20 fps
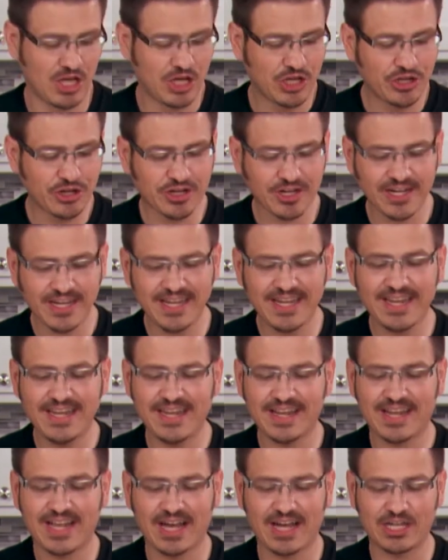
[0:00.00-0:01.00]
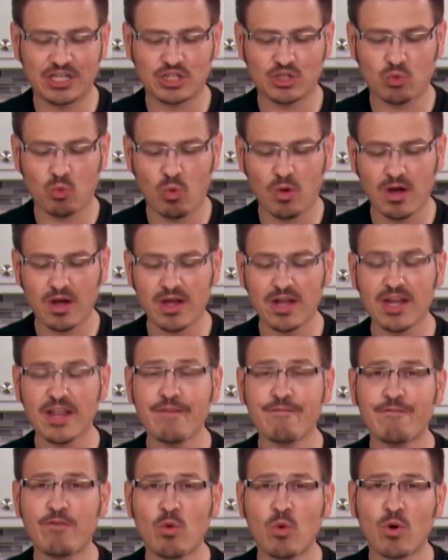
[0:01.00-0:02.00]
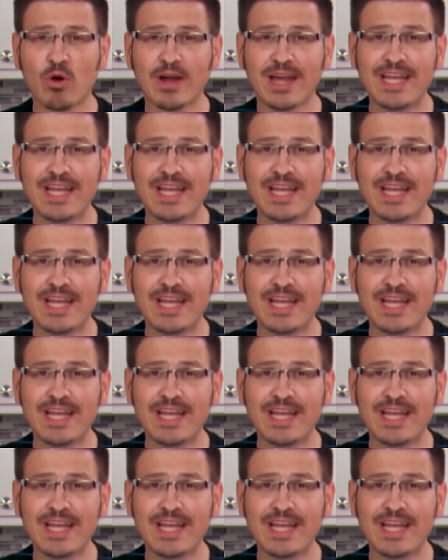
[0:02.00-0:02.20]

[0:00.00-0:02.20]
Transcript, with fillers: You're gonna need to cut 24